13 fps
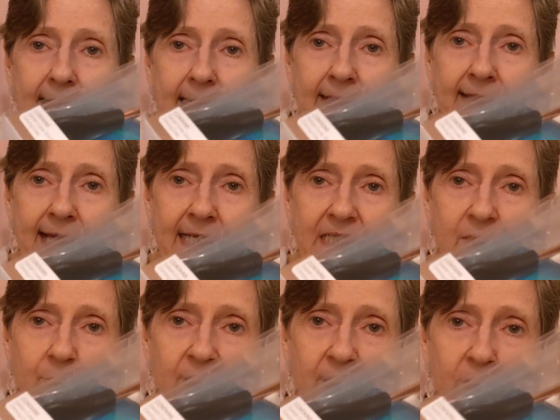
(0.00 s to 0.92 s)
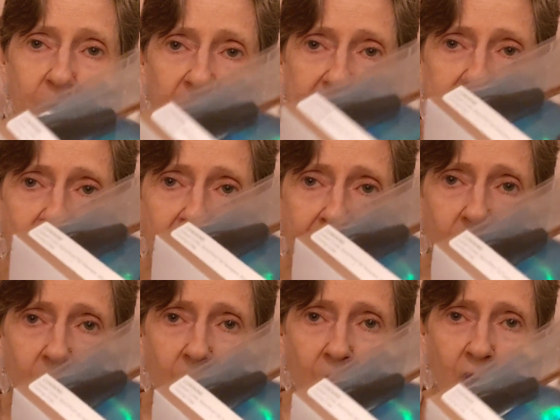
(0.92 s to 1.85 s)
And that's what it looks like.
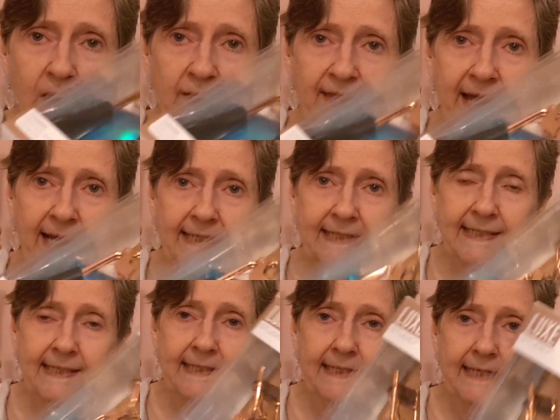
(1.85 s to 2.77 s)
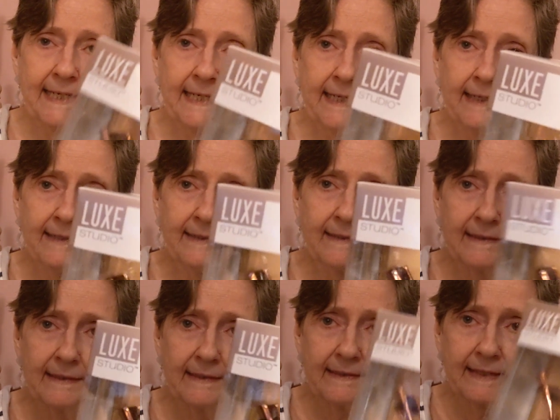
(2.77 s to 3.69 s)
All of that is in here.
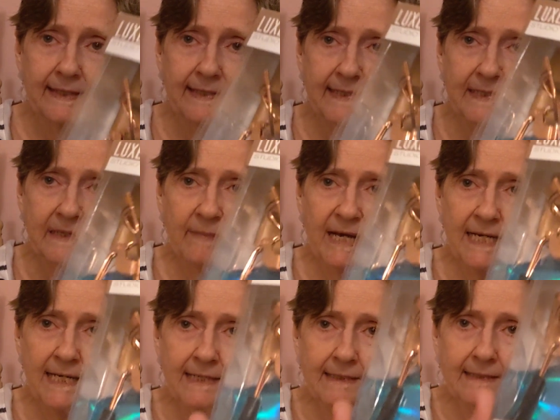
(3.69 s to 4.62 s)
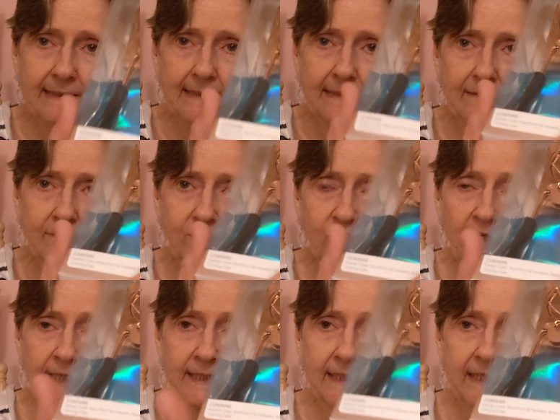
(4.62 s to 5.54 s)
There's the box.
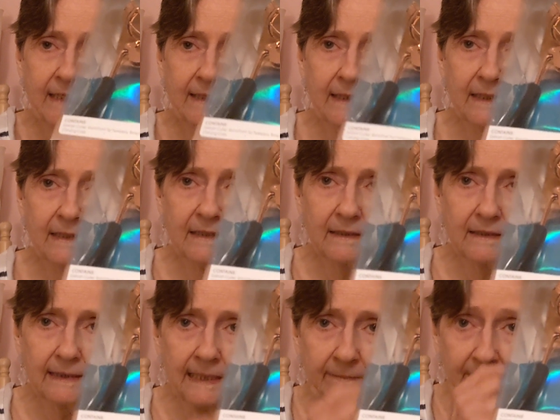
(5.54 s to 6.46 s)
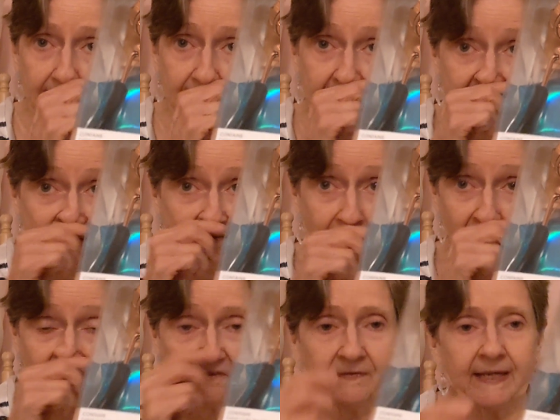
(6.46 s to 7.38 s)
trying to keep the, keep the glare
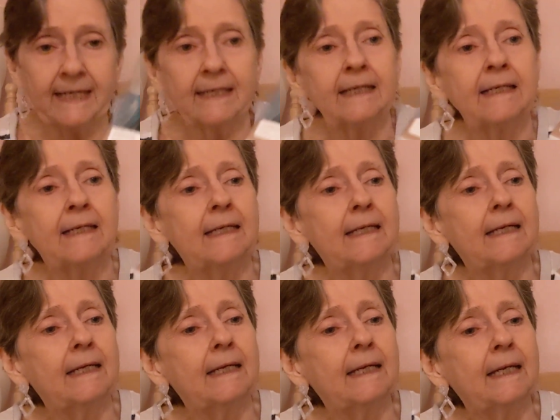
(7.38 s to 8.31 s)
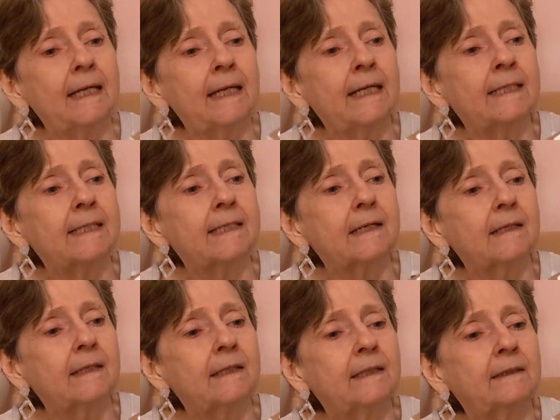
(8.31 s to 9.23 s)
off of it. And
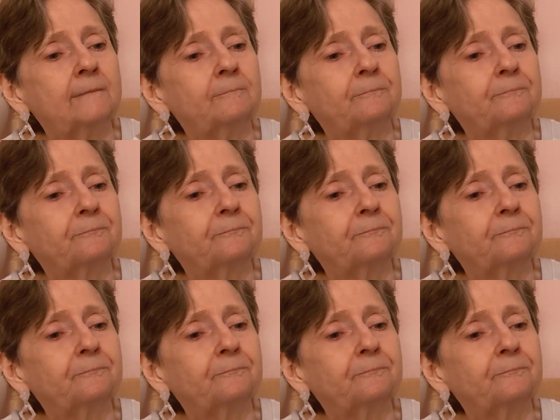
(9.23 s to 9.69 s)
um,